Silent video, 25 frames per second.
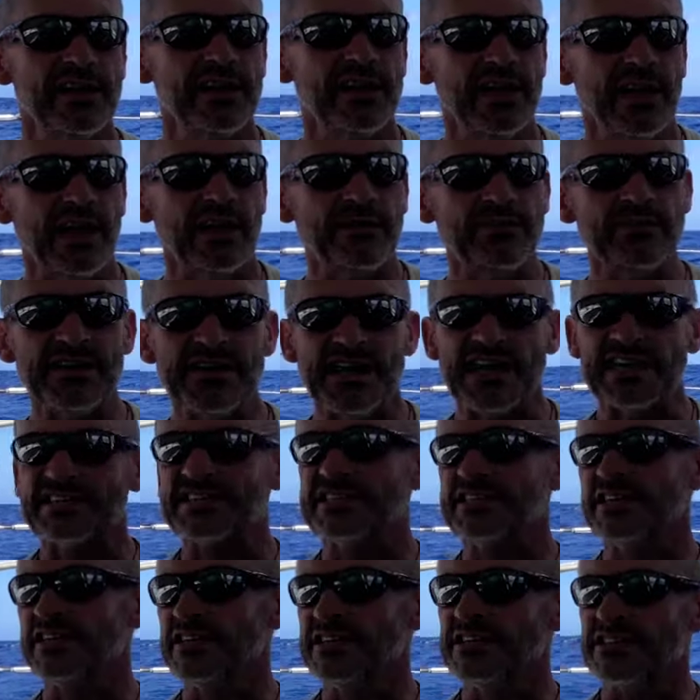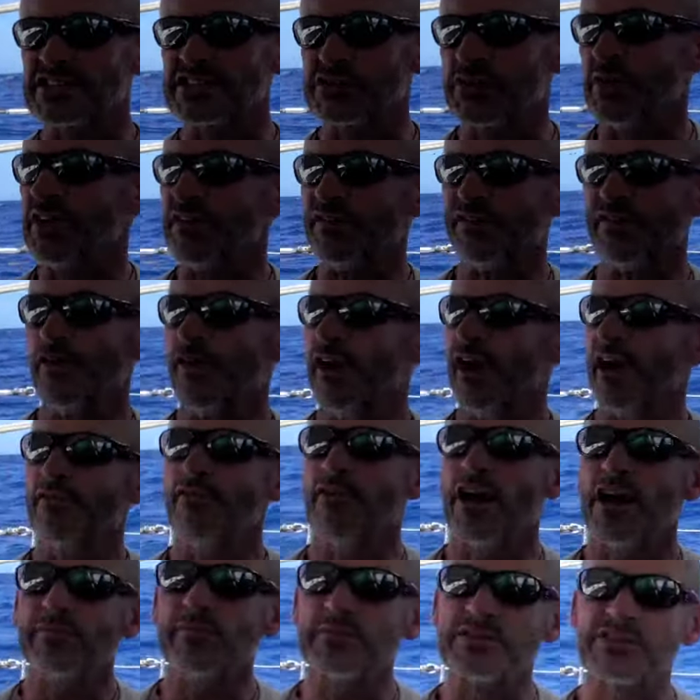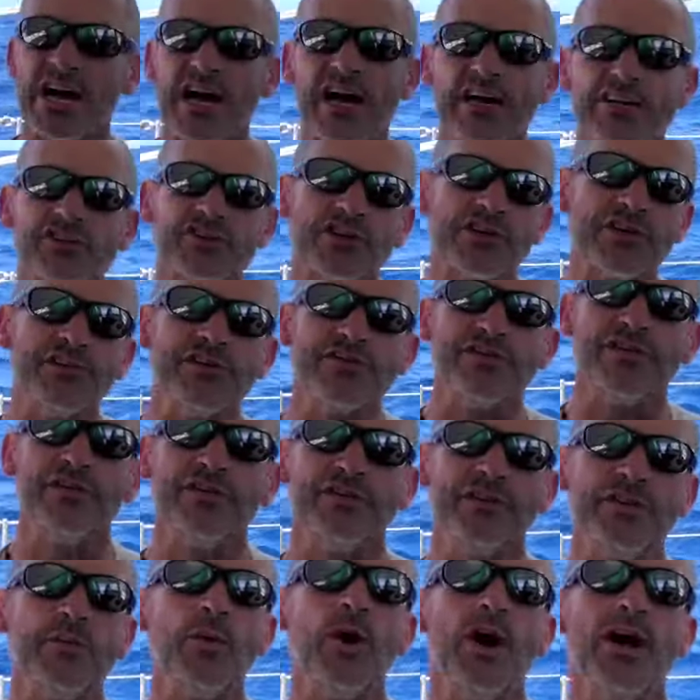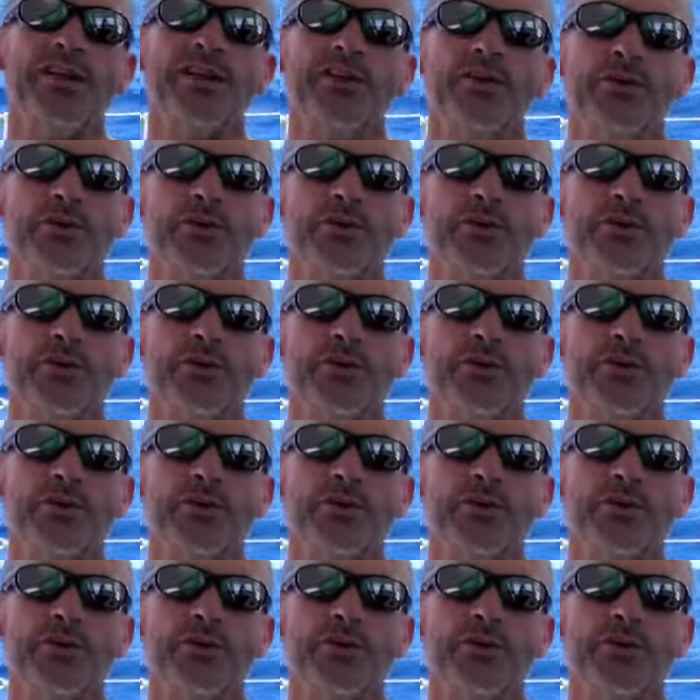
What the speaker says: Yesterday's 24-hour run was 151